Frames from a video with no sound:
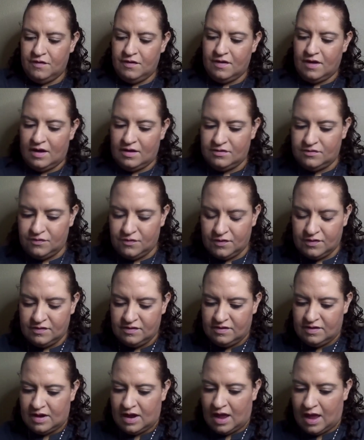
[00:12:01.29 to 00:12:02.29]
guys for
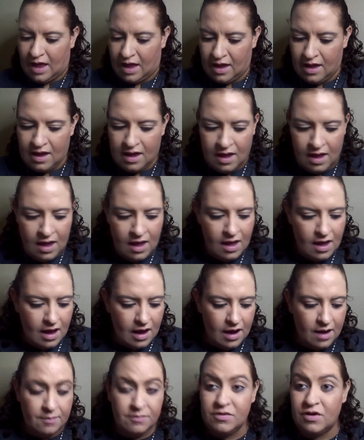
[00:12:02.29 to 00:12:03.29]
today.
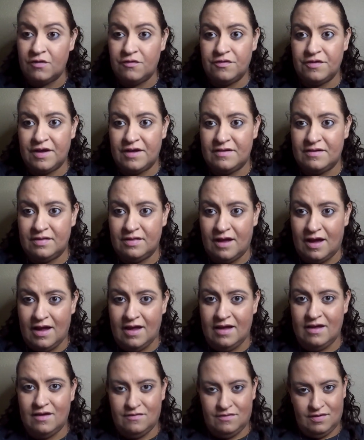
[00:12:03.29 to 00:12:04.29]
Don't forget to
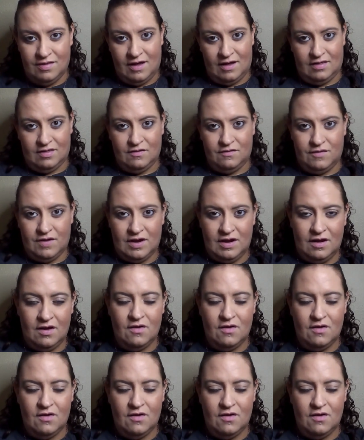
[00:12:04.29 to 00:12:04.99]
like if you like the video.